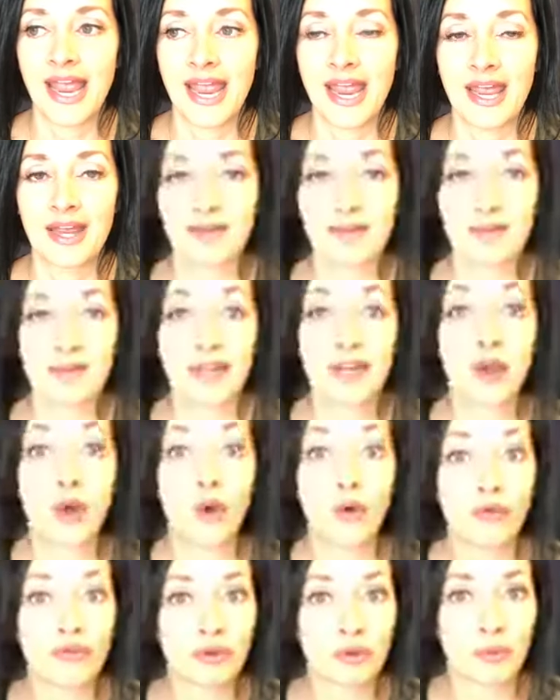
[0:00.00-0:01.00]
and being
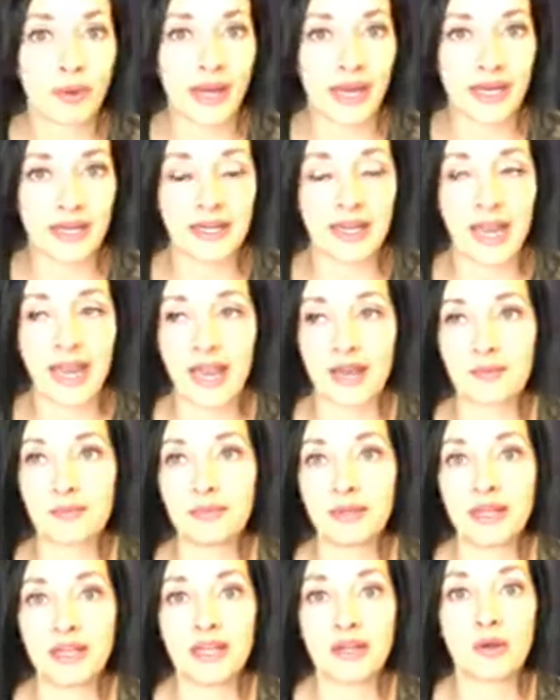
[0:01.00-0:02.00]
overweight
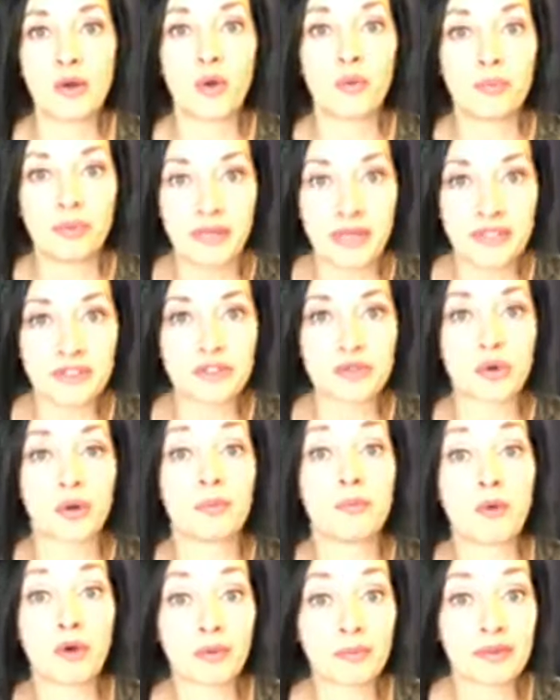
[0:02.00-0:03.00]
and being obese
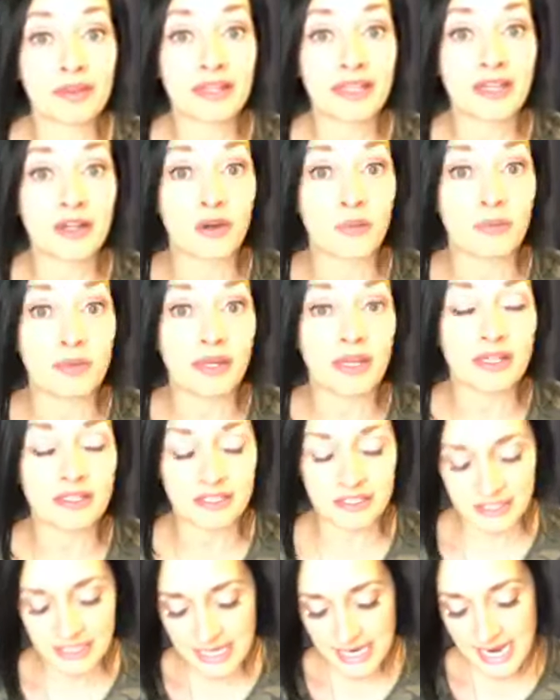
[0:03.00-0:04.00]
or morbidly
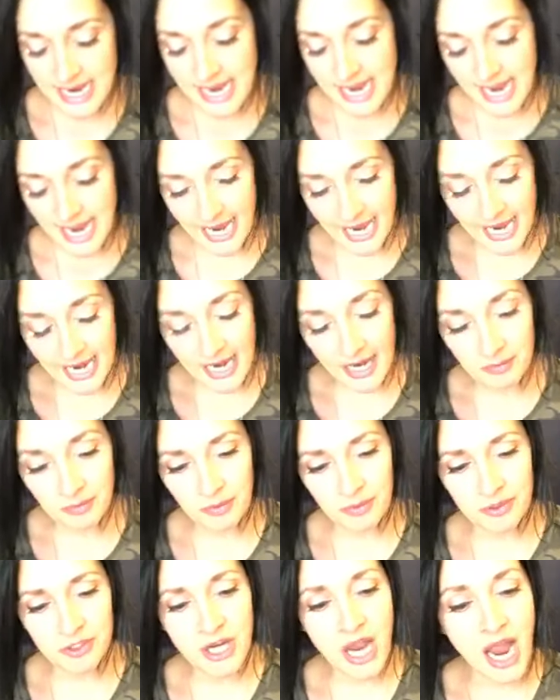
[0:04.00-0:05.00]
obese. And
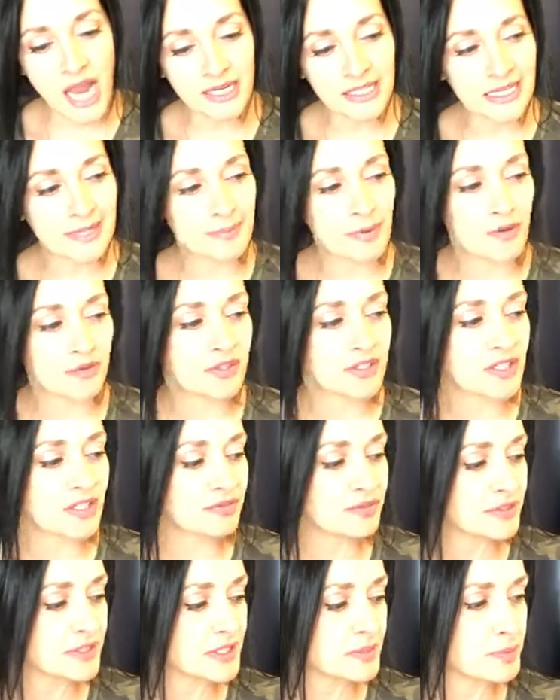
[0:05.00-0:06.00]
we were talking about the
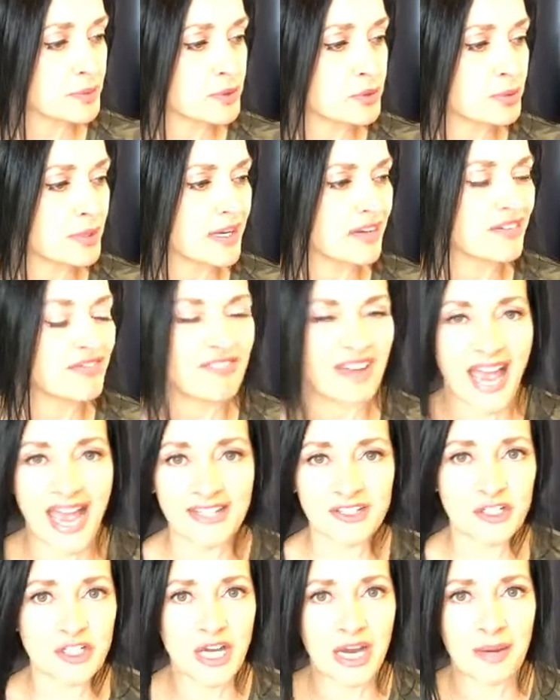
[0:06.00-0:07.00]
difference between
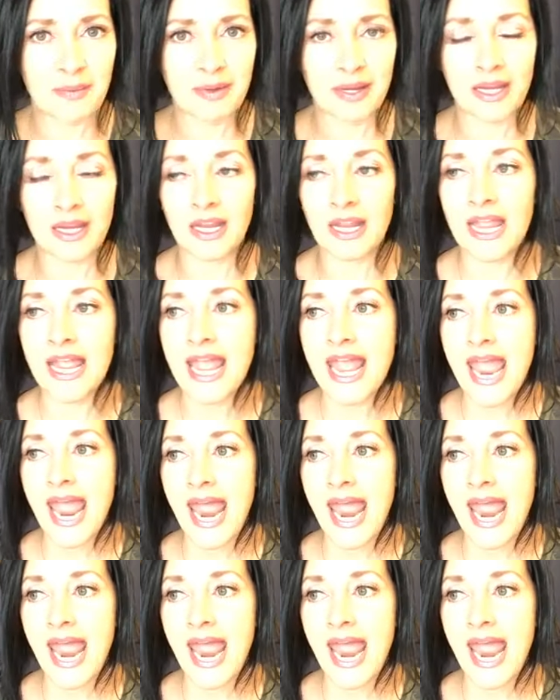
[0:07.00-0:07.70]
fat shaming